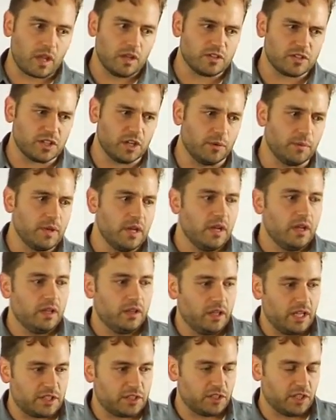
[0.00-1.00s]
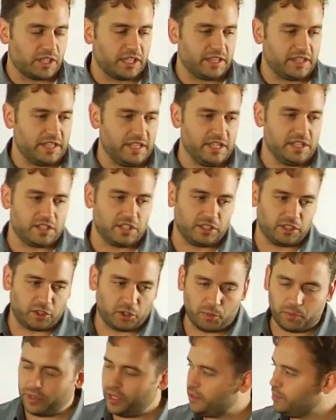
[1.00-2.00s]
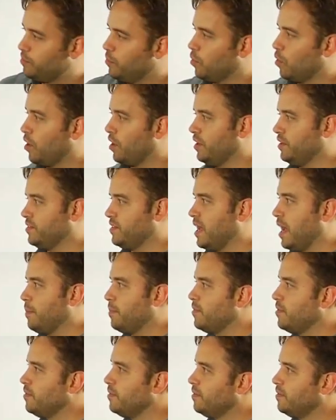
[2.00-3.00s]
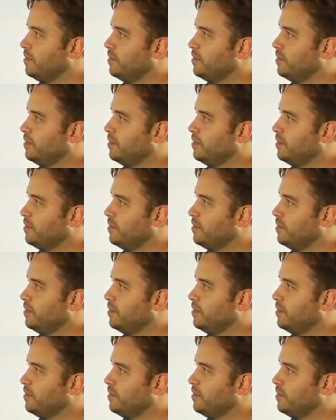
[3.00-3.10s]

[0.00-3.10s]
So let's look at these a little bit more in depth.